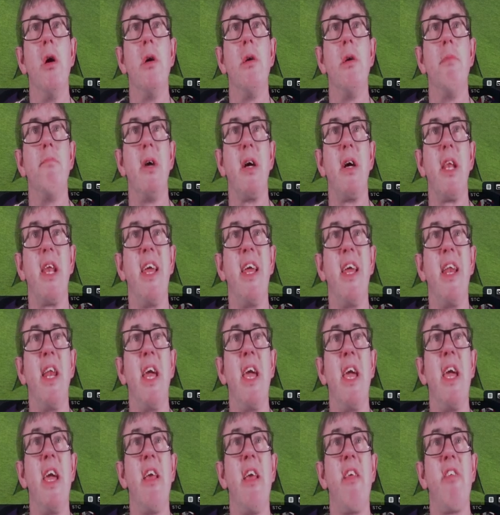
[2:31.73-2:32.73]
But it
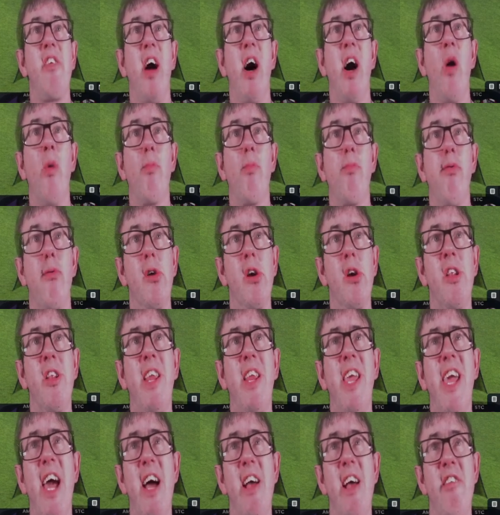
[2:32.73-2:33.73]
is Alperen
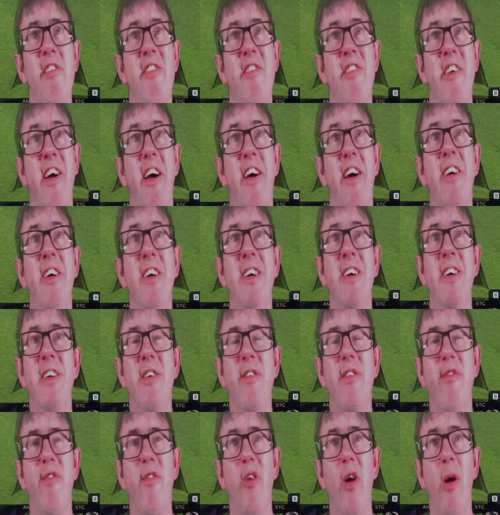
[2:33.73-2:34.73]
Kessa
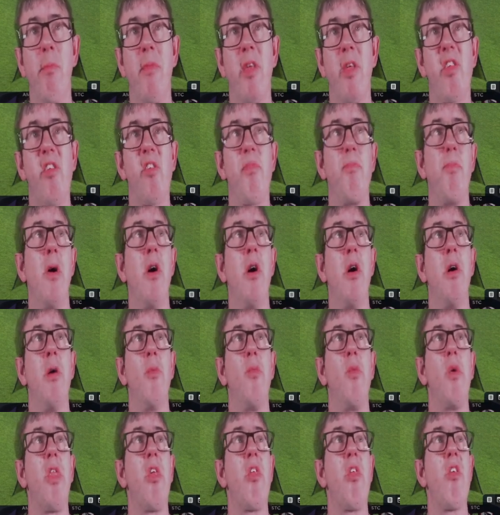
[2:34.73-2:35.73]
from the
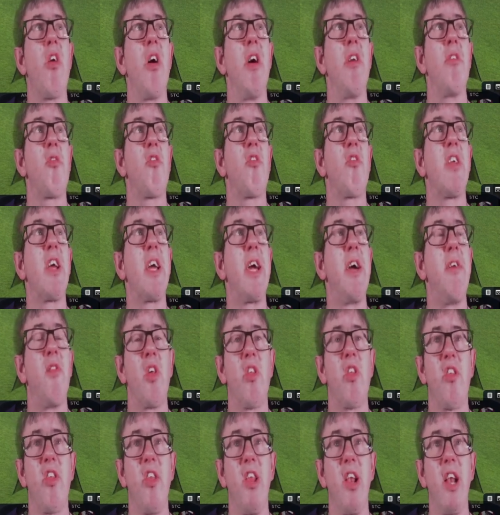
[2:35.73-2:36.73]
spot with a chance to give
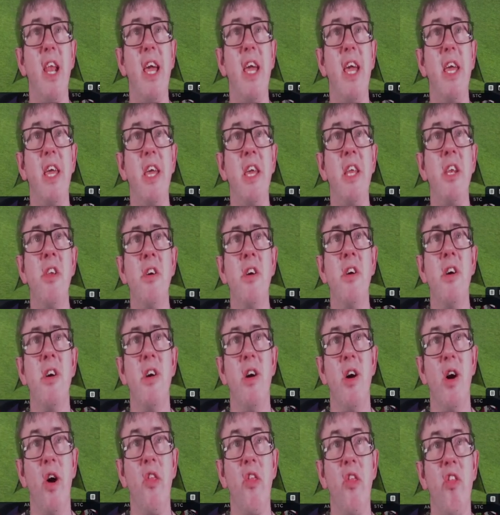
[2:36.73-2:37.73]
us the lead
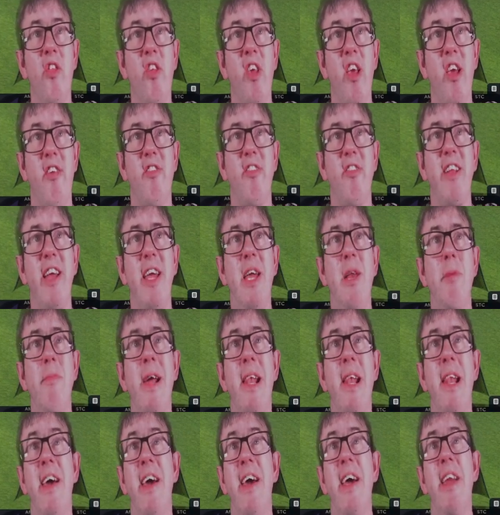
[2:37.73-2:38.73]
on 16
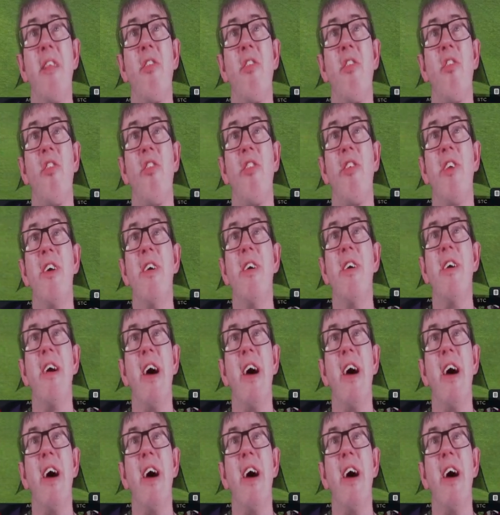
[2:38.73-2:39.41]
minutes.